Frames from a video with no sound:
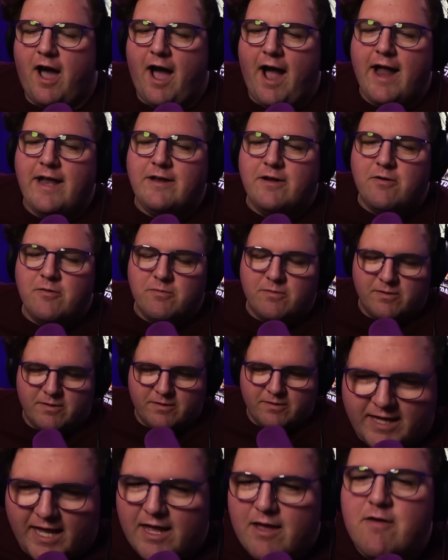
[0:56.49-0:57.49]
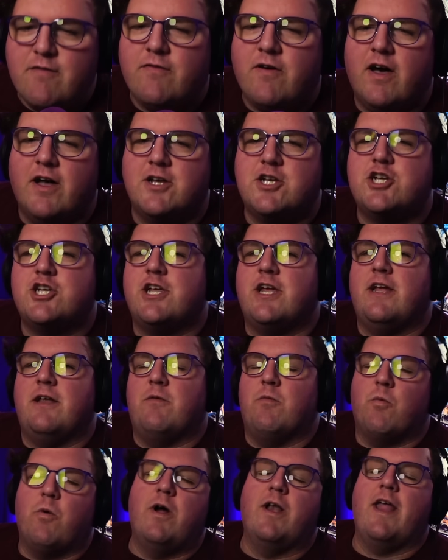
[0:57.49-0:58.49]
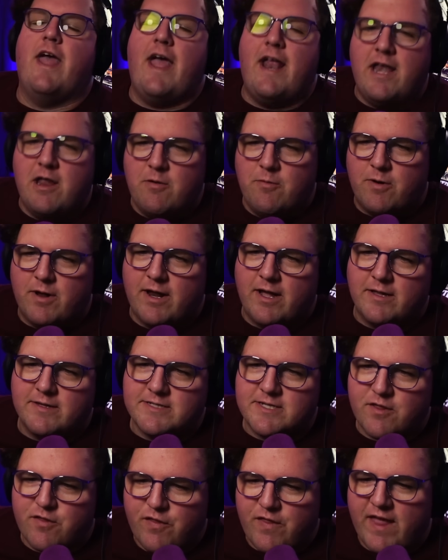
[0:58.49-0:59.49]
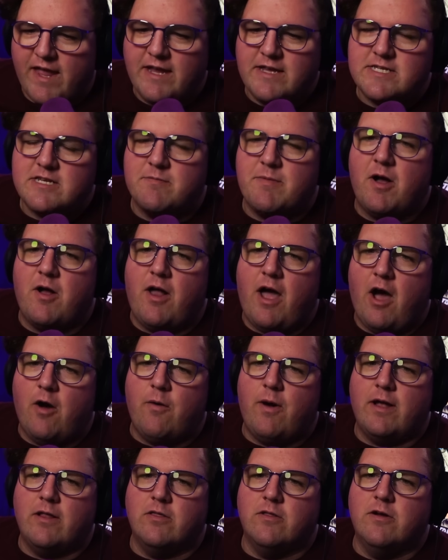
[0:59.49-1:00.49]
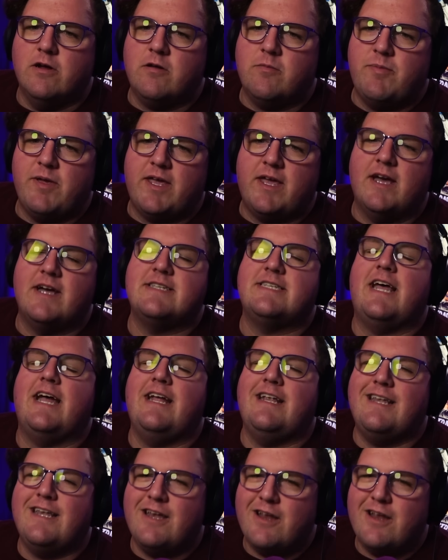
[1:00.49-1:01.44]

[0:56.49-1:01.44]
I don't give a shit what anyone else thinks about how I look because I